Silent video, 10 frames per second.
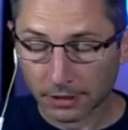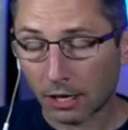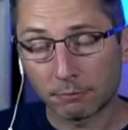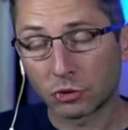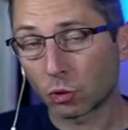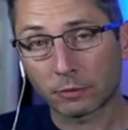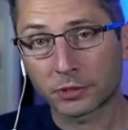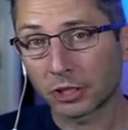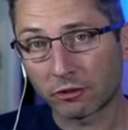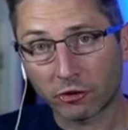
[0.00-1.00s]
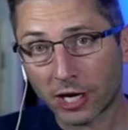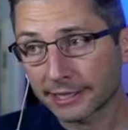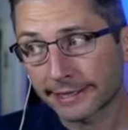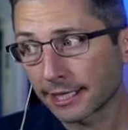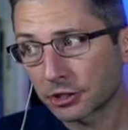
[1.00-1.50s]
absorption cross
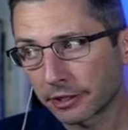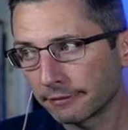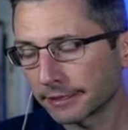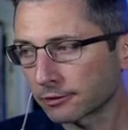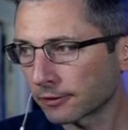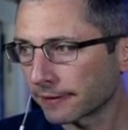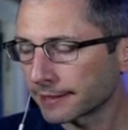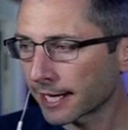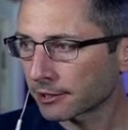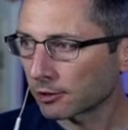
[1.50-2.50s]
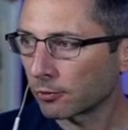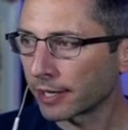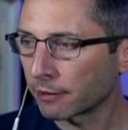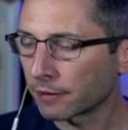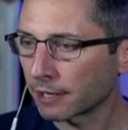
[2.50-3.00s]
section, is sort of the technical way
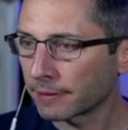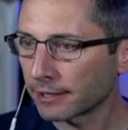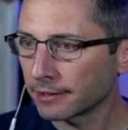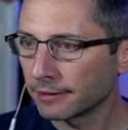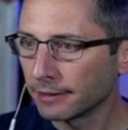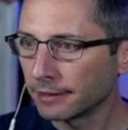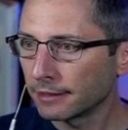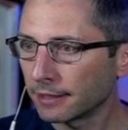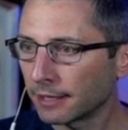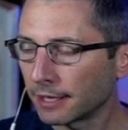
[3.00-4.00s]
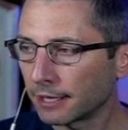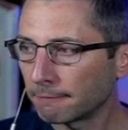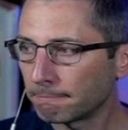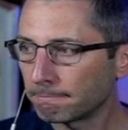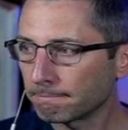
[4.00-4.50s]
to think about it.
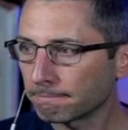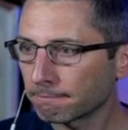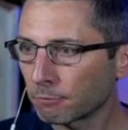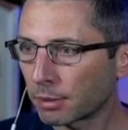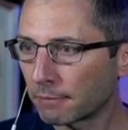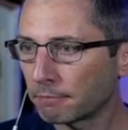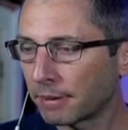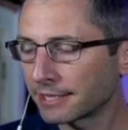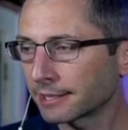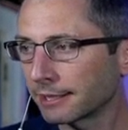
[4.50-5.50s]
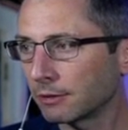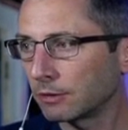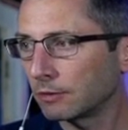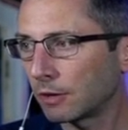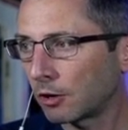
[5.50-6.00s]
But
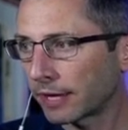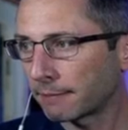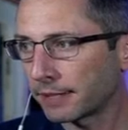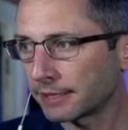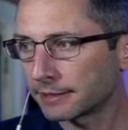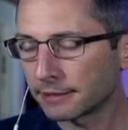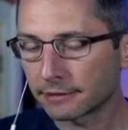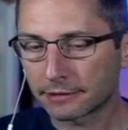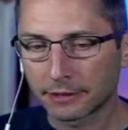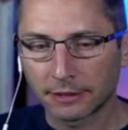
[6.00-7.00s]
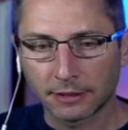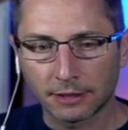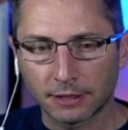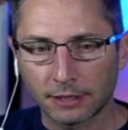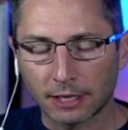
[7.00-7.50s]
basically all that means is
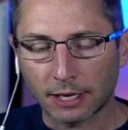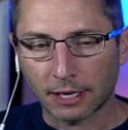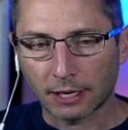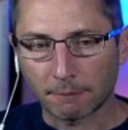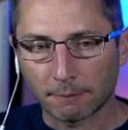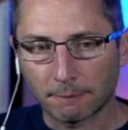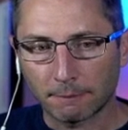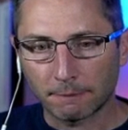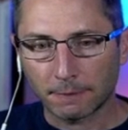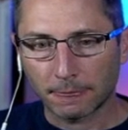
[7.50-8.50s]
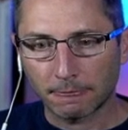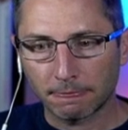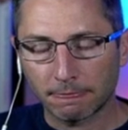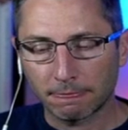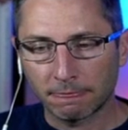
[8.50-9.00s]

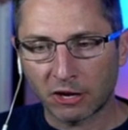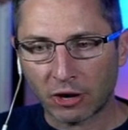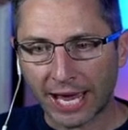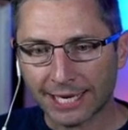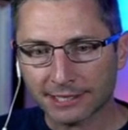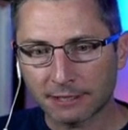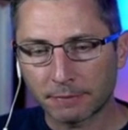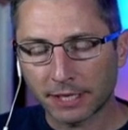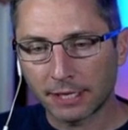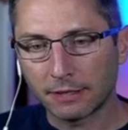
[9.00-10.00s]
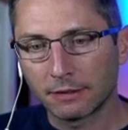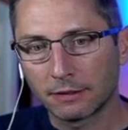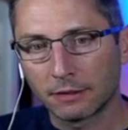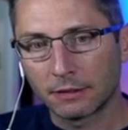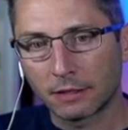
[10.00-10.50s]
there has to be
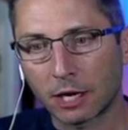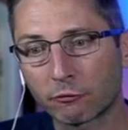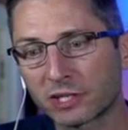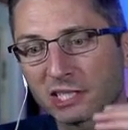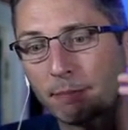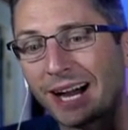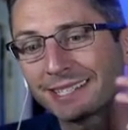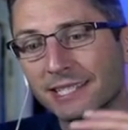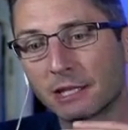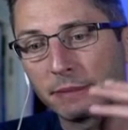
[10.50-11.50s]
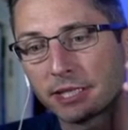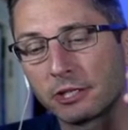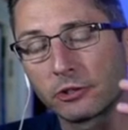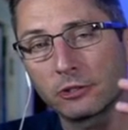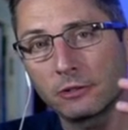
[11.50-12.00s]
a response in the
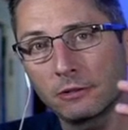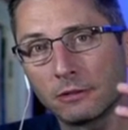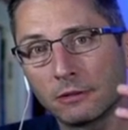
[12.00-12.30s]
material